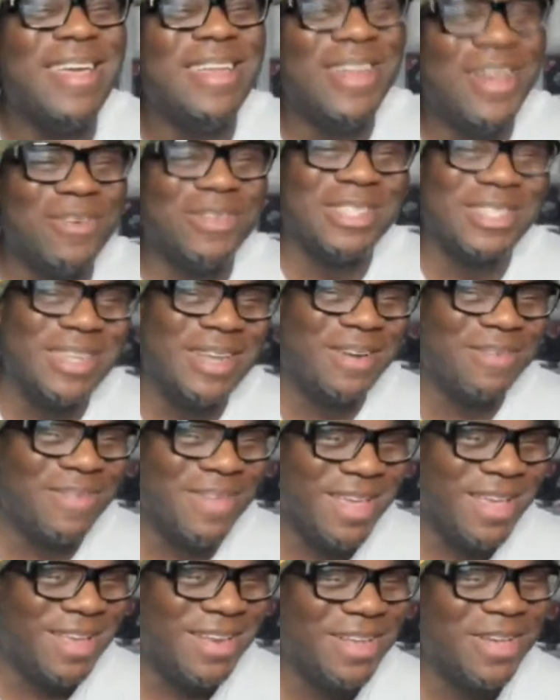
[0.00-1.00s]
you know,
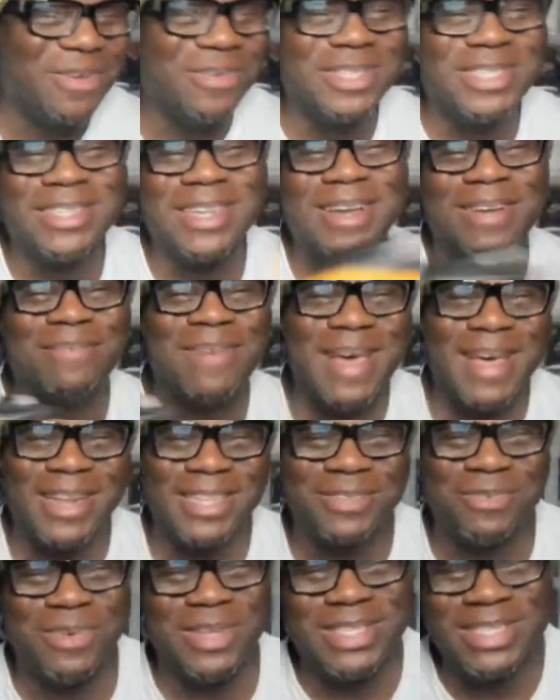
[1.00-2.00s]
sneaker, you know, sneaker
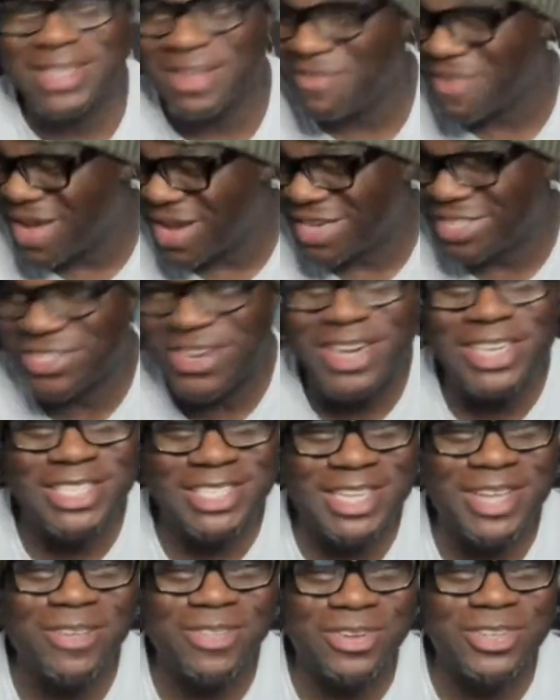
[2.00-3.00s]
battles when somebody try to
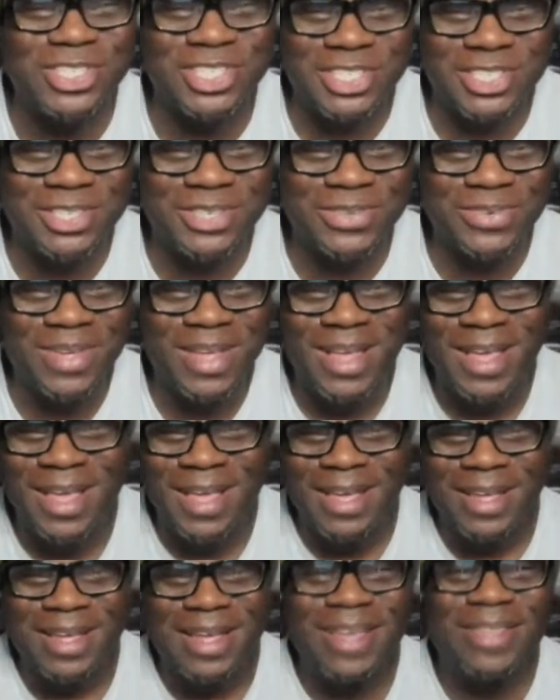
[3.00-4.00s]
sell their shoe
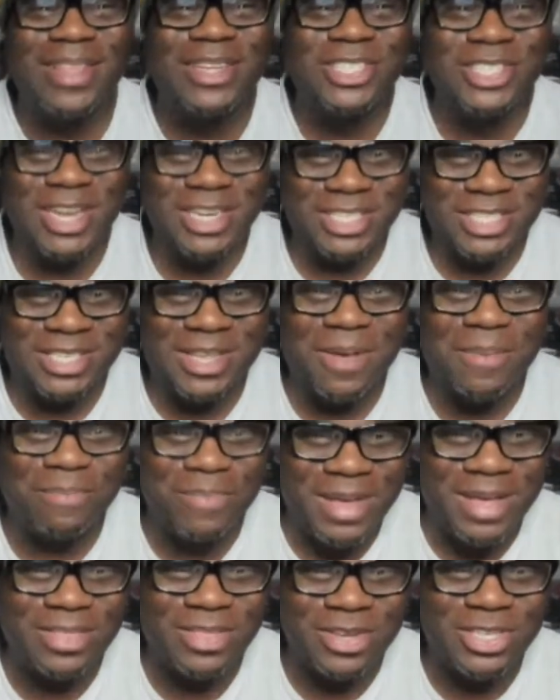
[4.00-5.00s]
and the judges don't
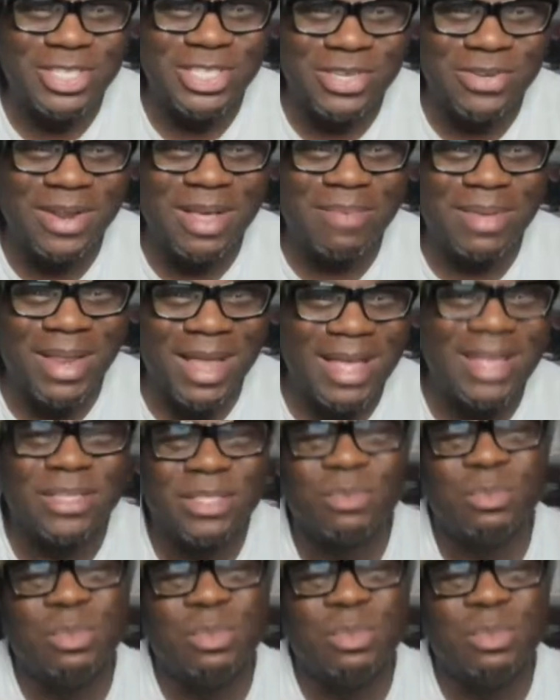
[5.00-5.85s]
pick their shoe, they would be like,